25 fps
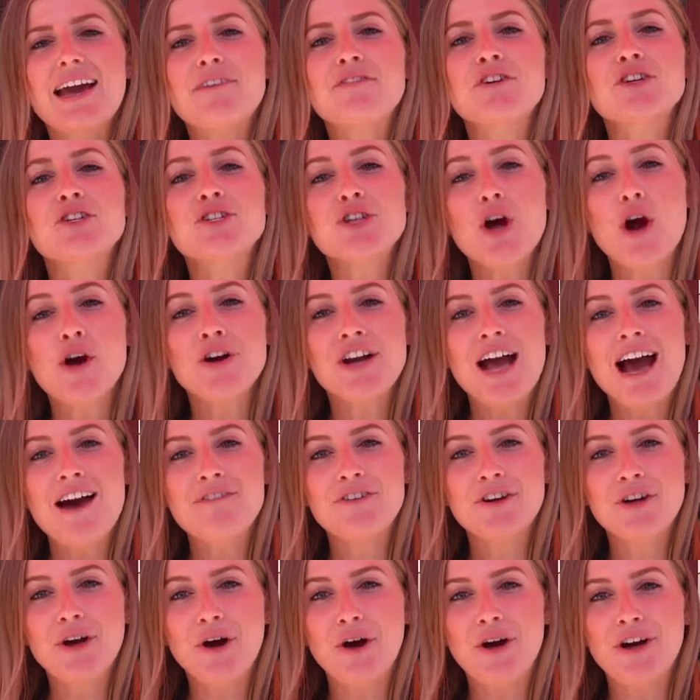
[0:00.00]
If you don't
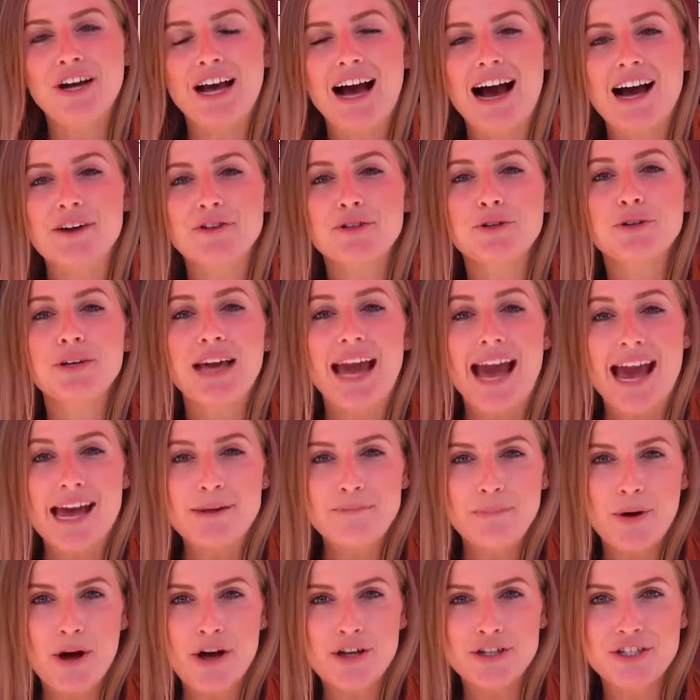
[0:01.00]
have a Go card, you
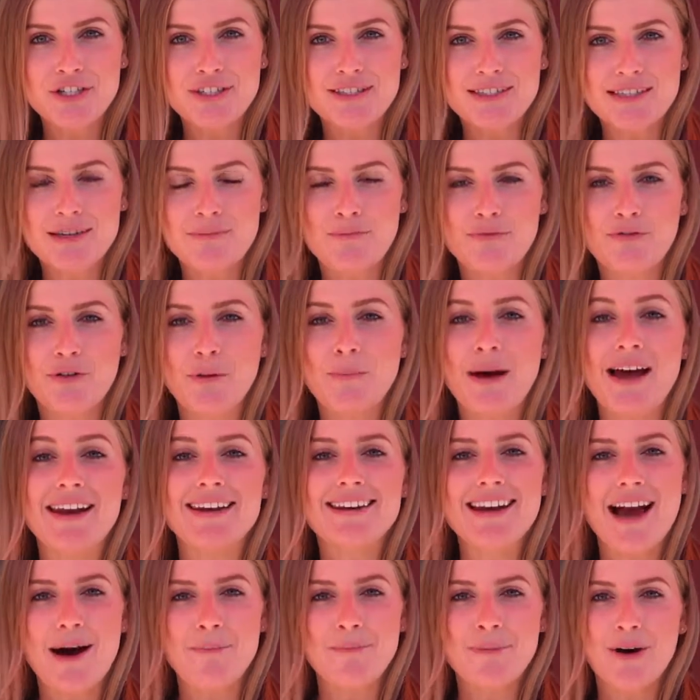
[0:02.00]
can purchase them from a
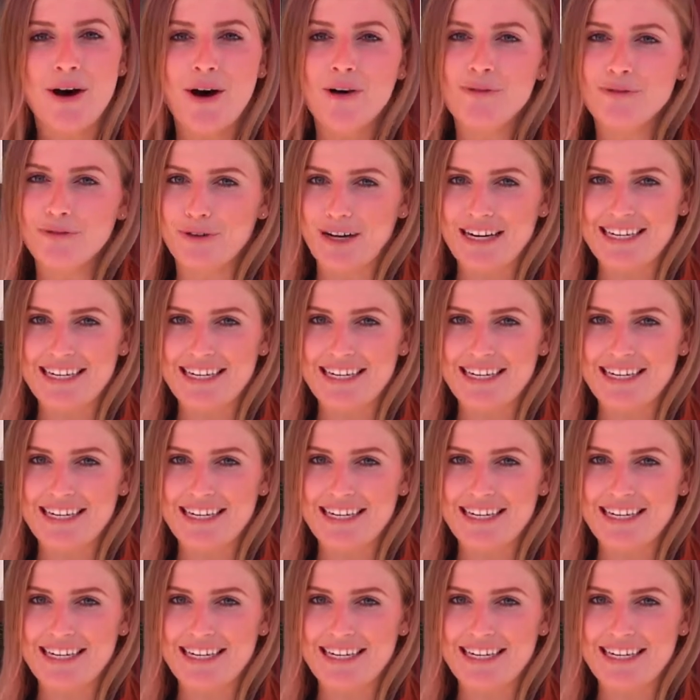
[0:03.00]
number of